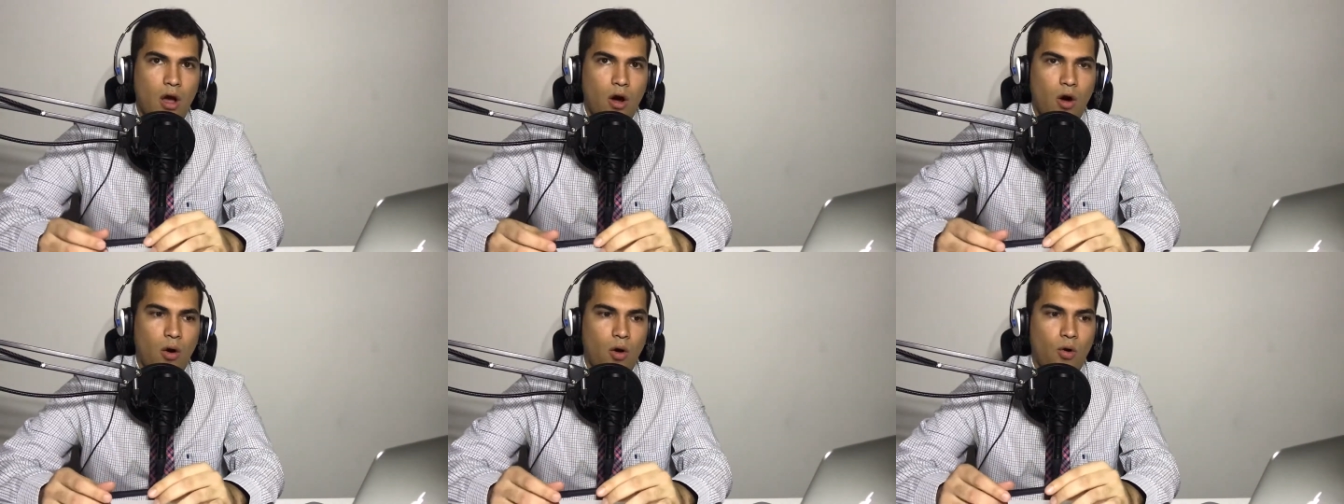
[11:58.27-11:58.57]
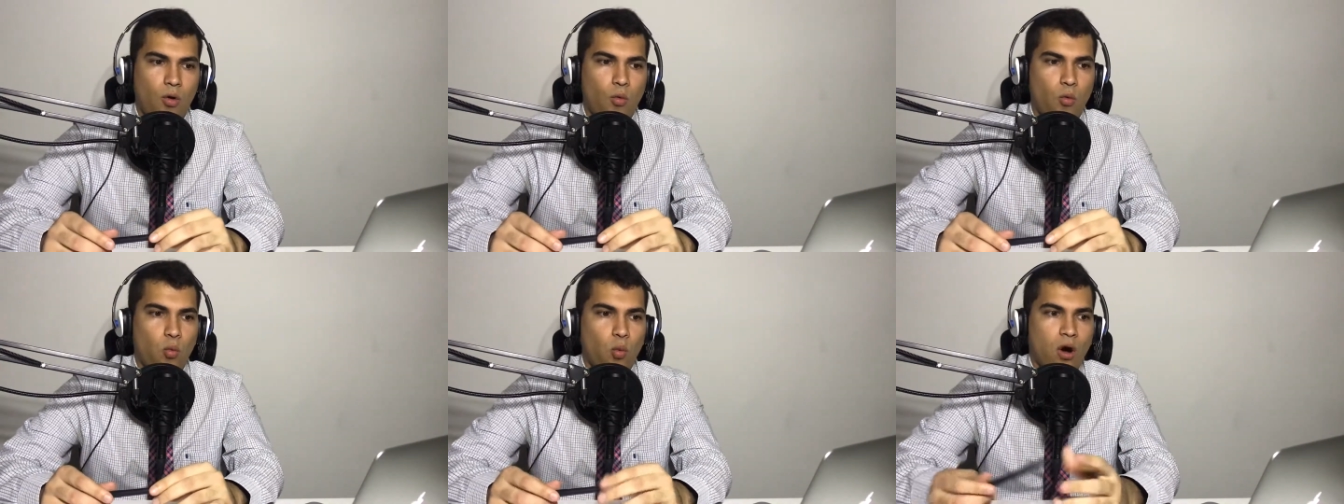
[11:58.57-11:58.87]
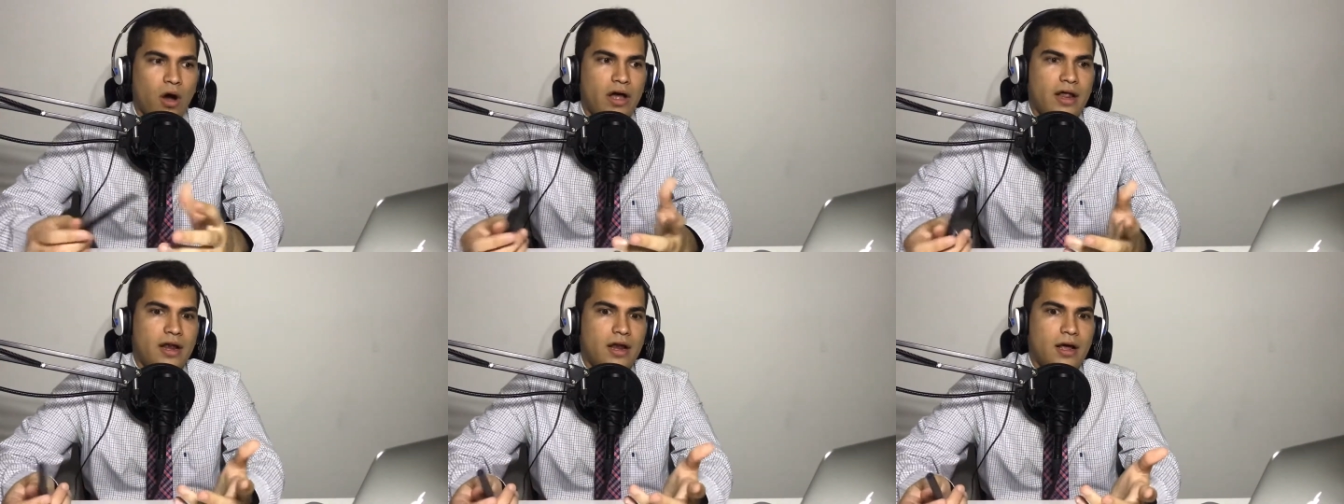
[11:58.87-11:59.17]
or
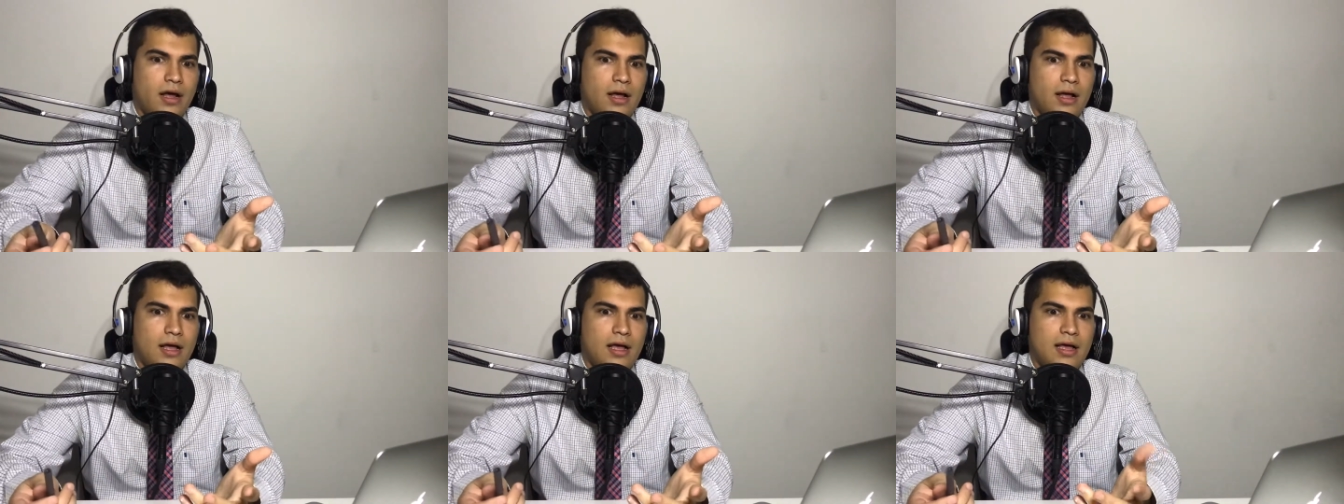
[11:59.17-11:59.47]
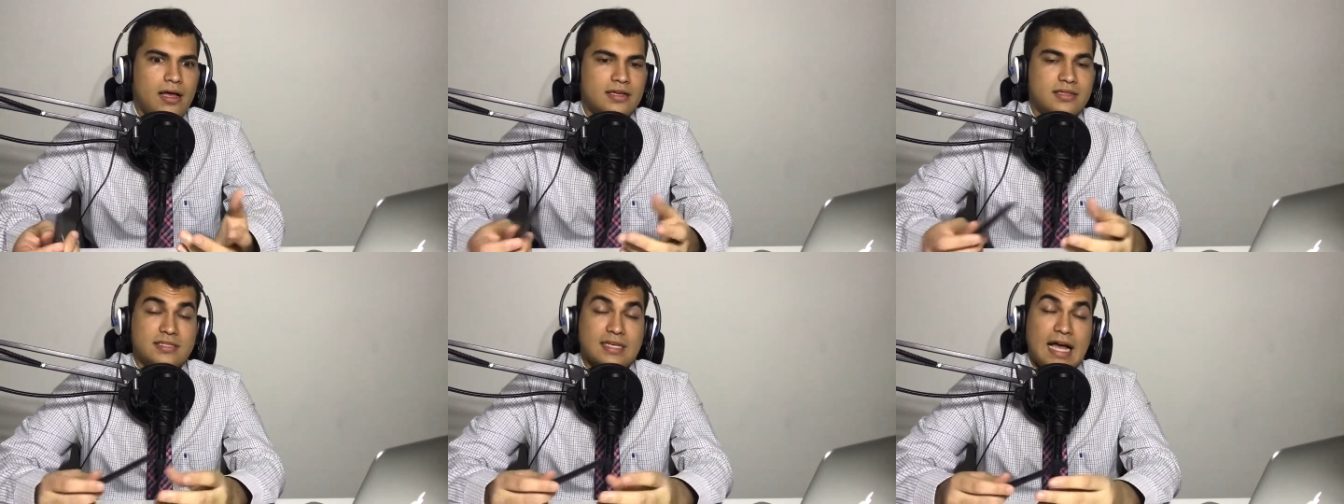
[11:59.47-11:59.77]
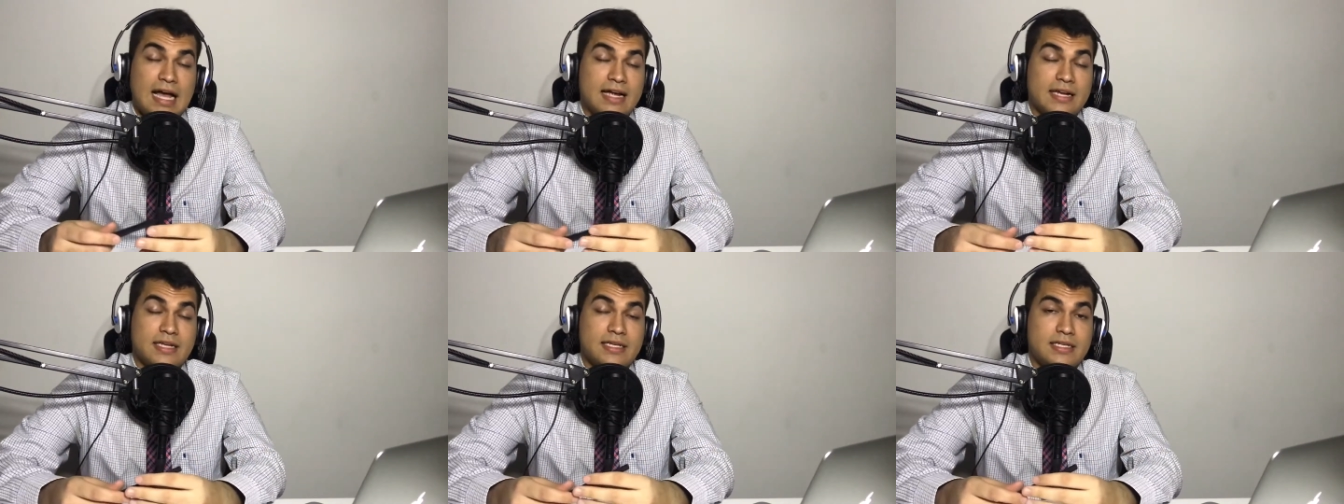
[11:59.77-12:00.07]
what
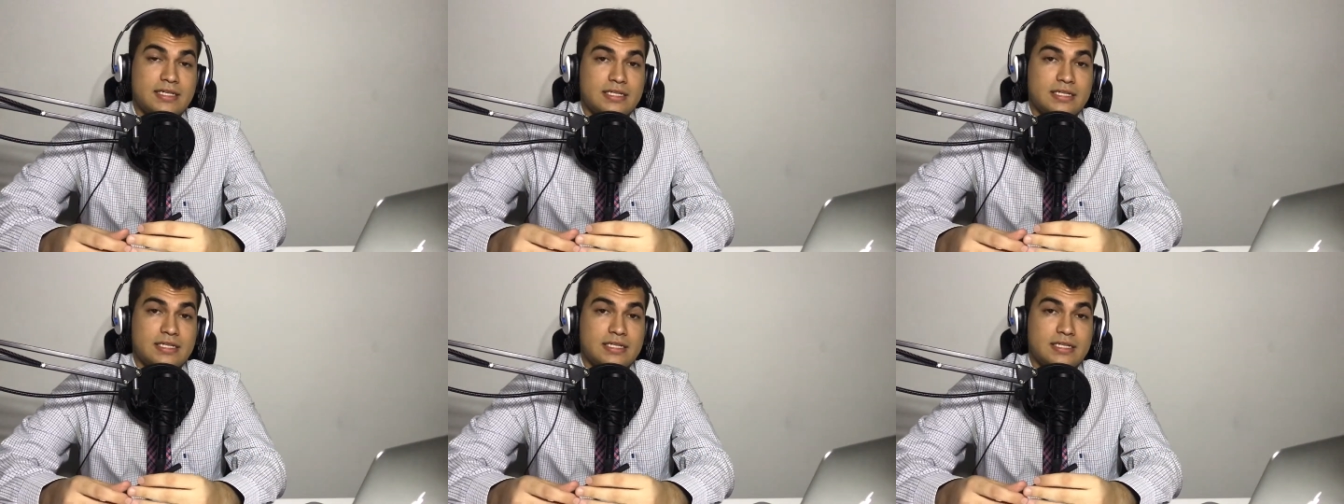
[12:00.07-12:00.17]
exactly it